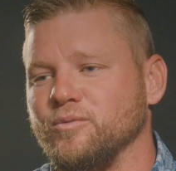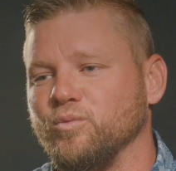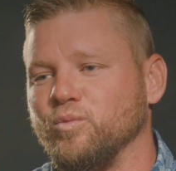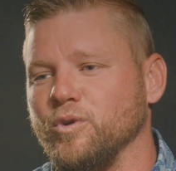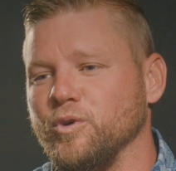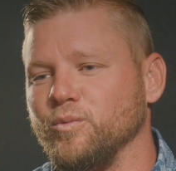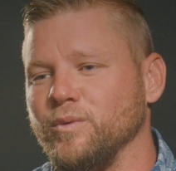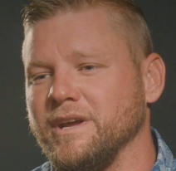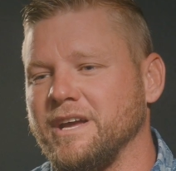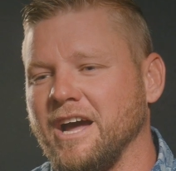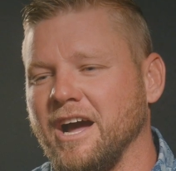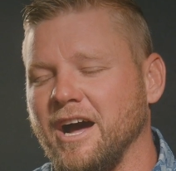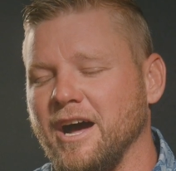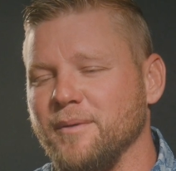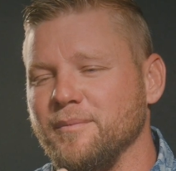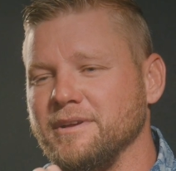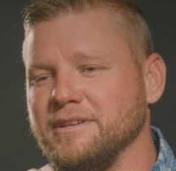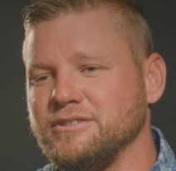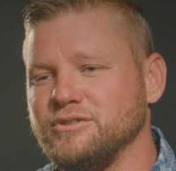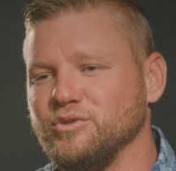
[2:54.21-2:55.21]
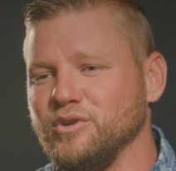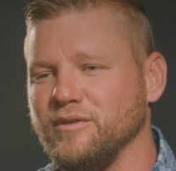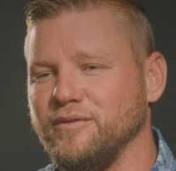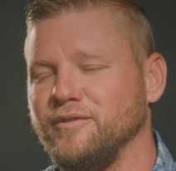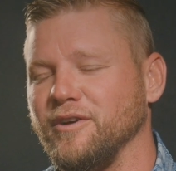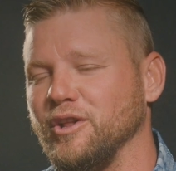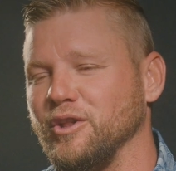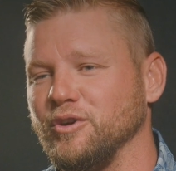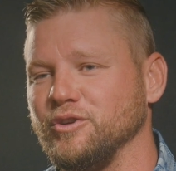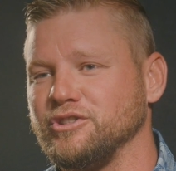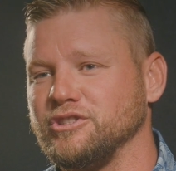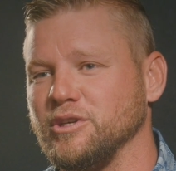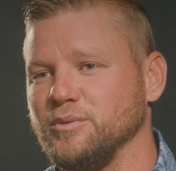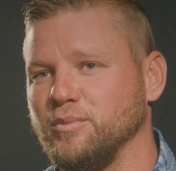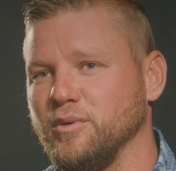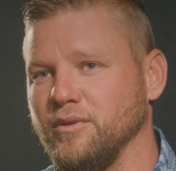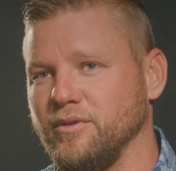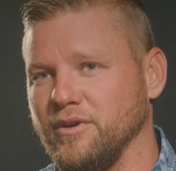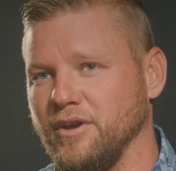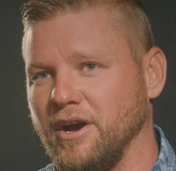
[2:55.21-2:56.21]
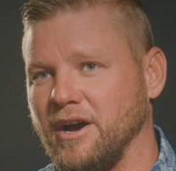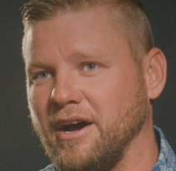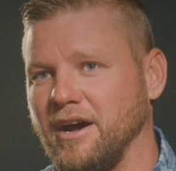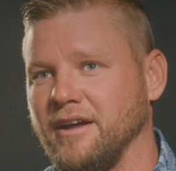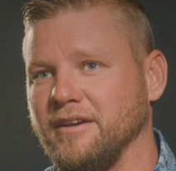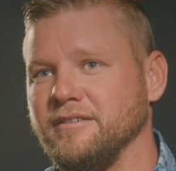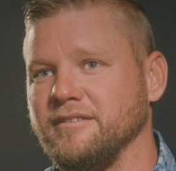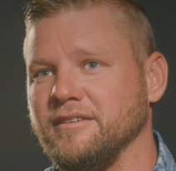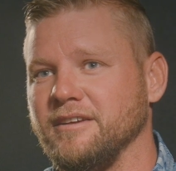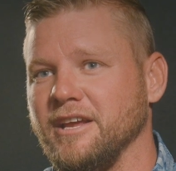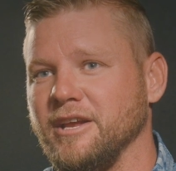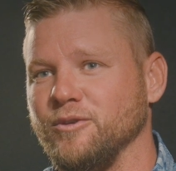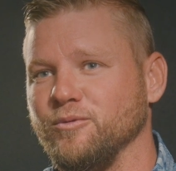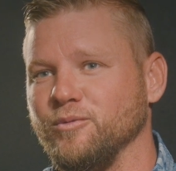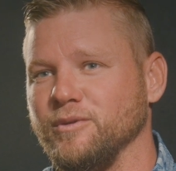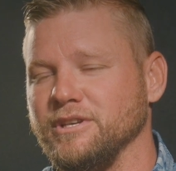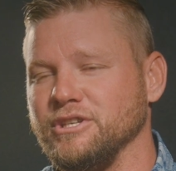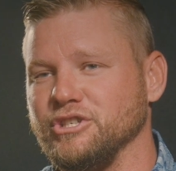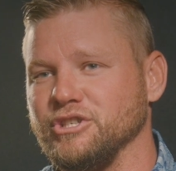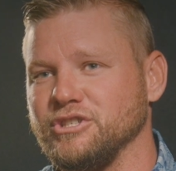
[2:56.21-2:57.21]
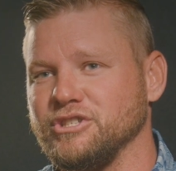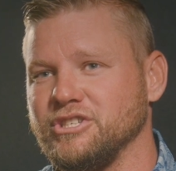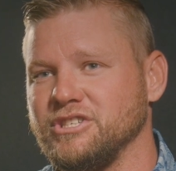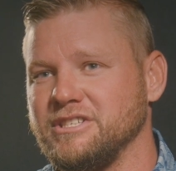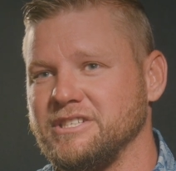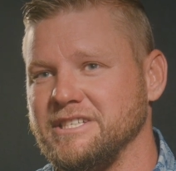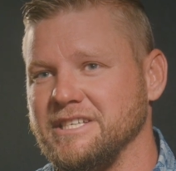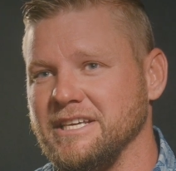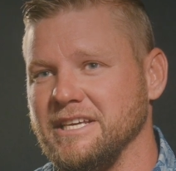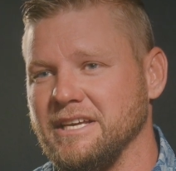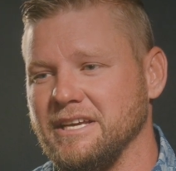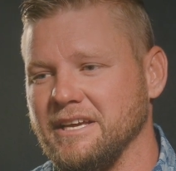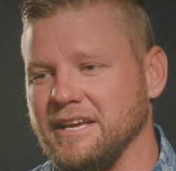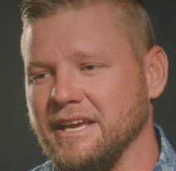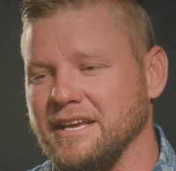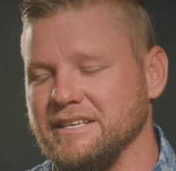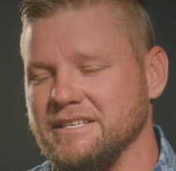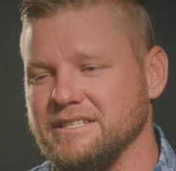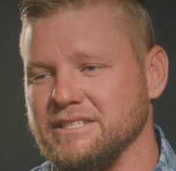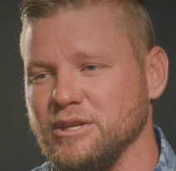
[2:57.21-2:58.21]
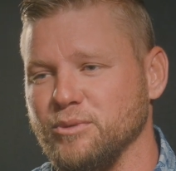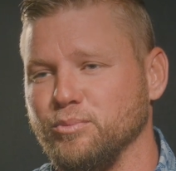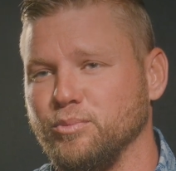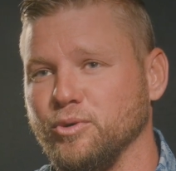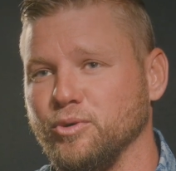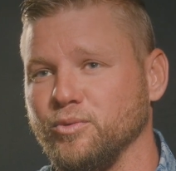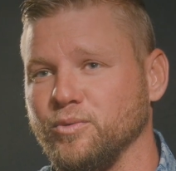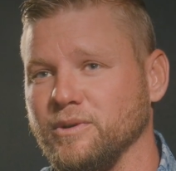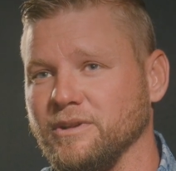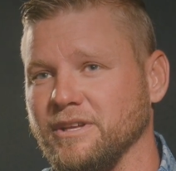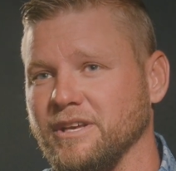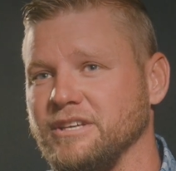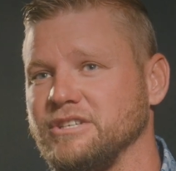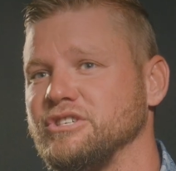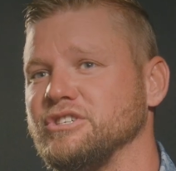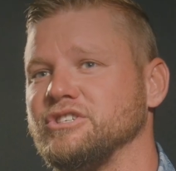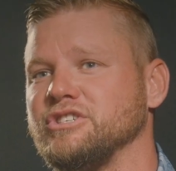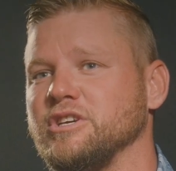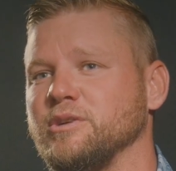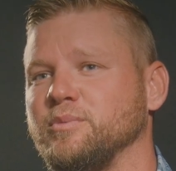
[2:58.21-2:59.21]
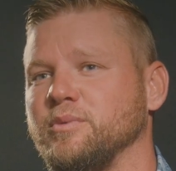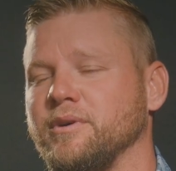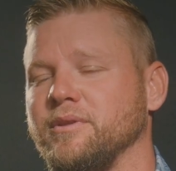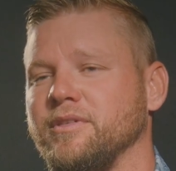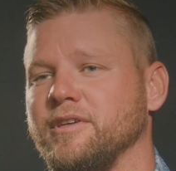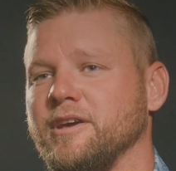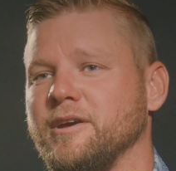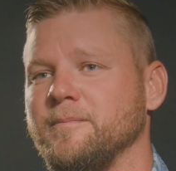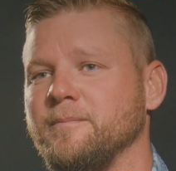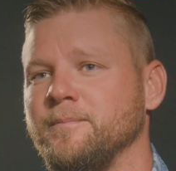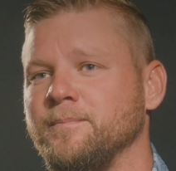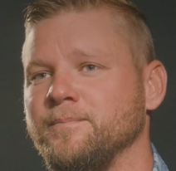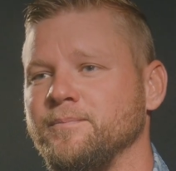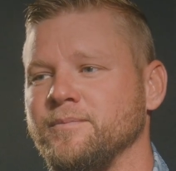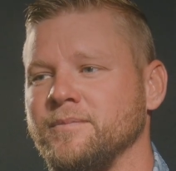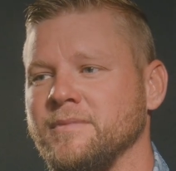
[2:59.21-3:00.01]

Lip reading: When we come into a fellowship with God and we just seek a simple relationship with him,